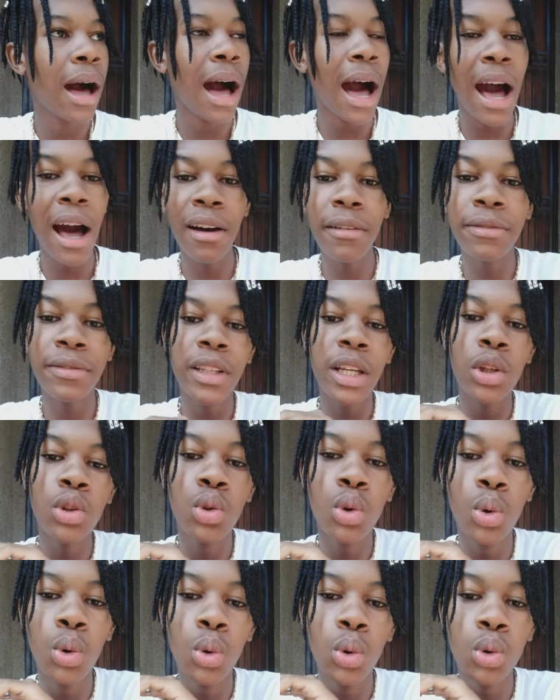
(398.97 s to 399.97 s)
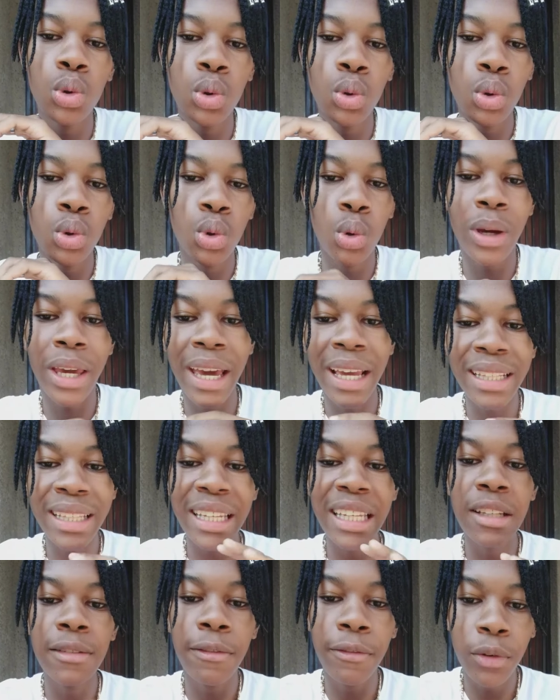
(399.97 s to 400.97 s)
after you get
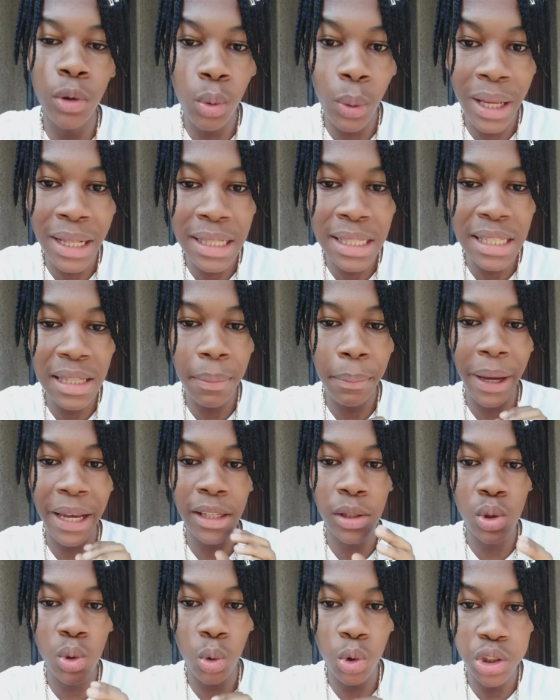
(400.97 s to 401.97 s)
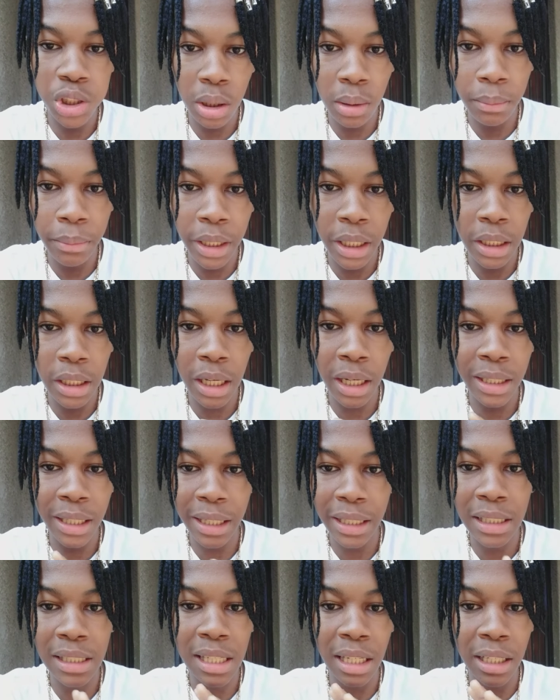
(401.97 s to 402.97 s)
influenced by social media, the
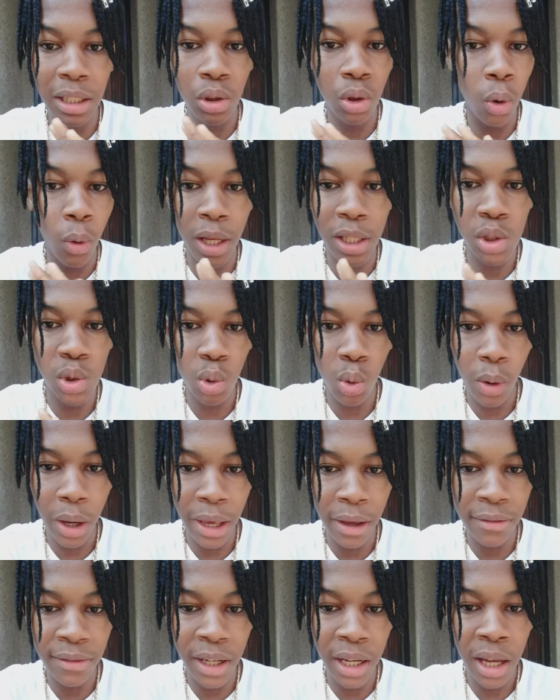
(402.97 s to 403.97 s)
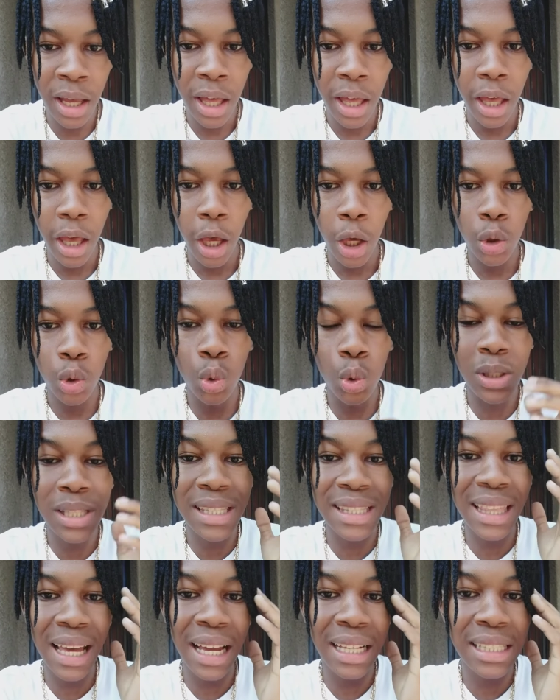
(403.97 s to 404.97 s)
internet, or whatsoever, you
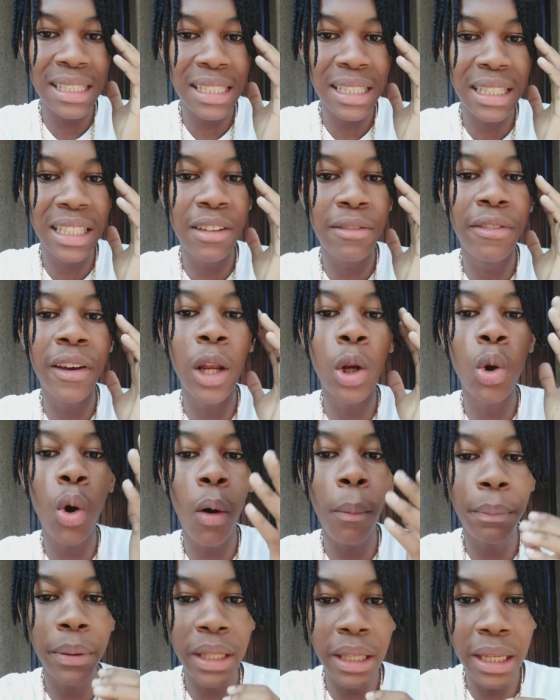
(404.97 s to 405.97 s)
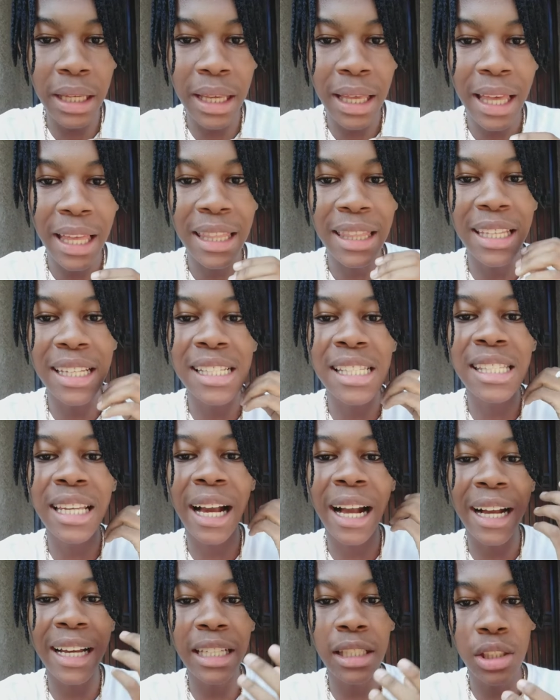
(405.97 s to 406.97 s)
start developing this
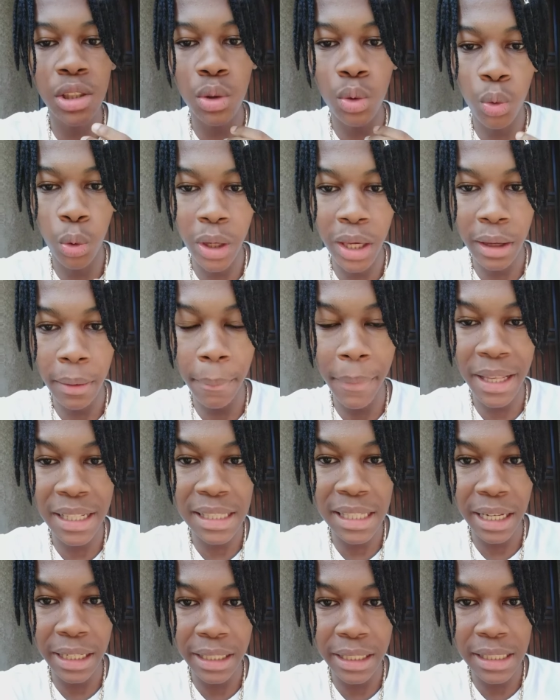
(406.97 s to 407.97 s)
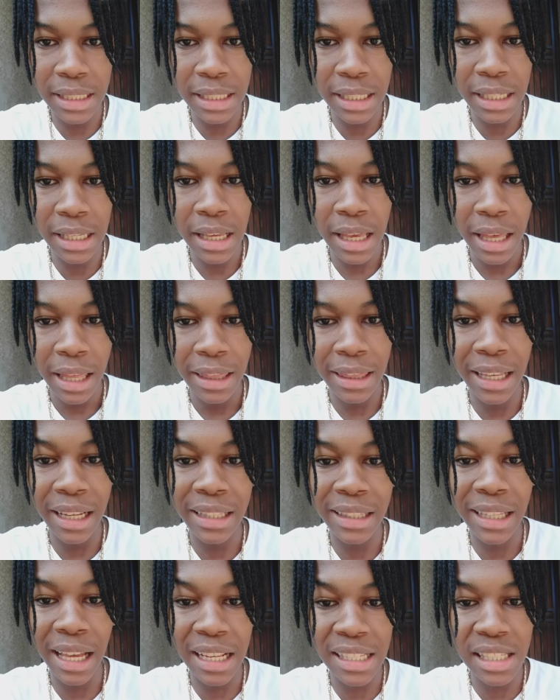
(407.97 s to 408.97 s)
rich quick mentality
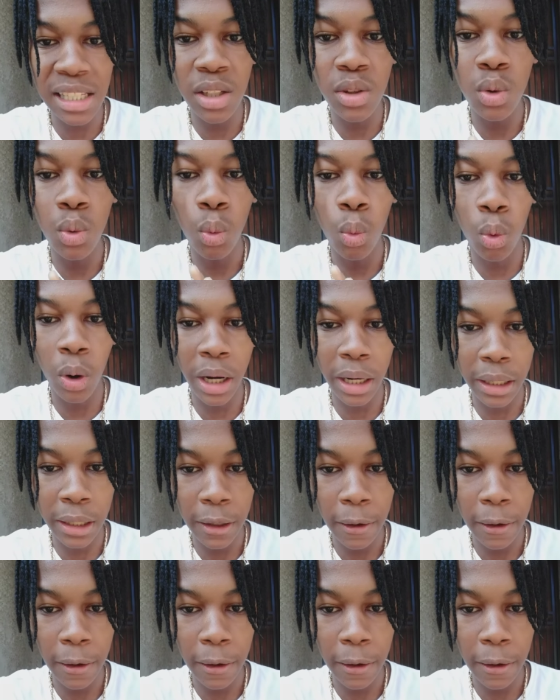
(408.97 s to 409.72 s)
that doesn't work.